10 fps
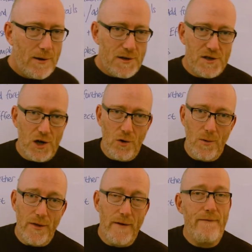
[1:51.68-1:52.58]
So
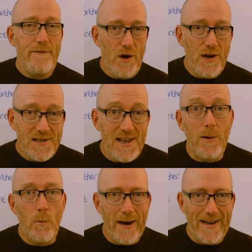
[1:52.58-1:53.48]
the first
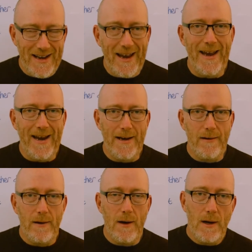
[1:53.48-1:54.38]
thing we need
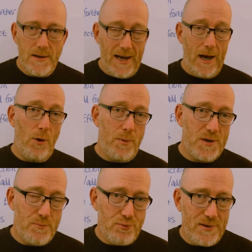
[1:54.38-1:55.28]
to help us
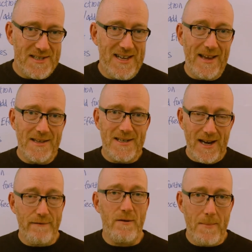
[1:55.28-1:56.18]
present
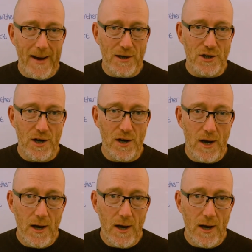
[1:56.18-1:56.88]
information